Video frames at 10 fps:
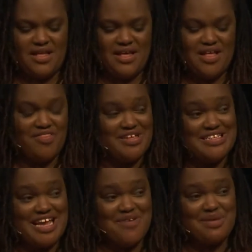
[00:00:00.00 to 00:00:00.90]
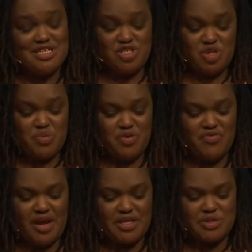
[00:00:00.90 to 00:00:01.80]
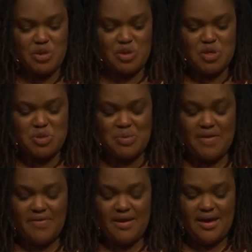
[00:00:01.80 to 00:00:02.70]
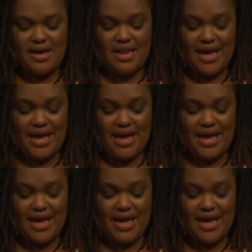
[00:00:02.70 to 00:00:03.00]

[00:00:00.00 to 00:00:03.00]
The day my supervisor looked me in the eye and